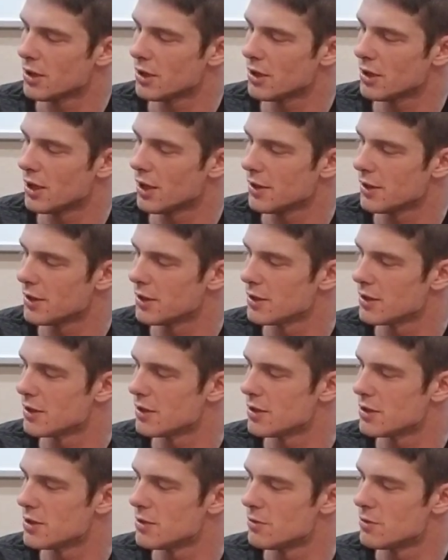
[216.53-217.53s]
cut
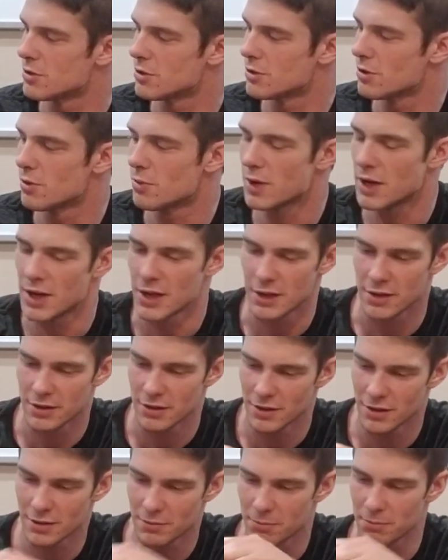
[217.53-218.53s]
the suture away
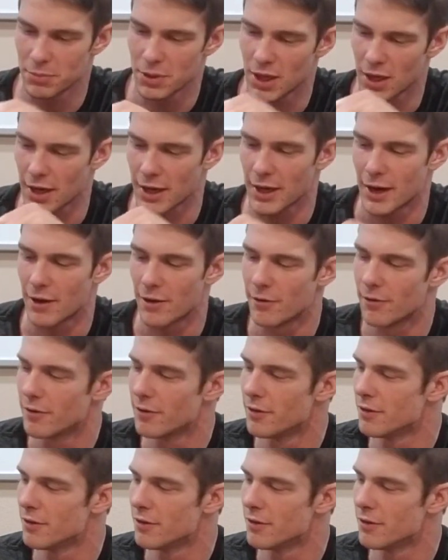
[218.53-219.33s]
and pluck it out.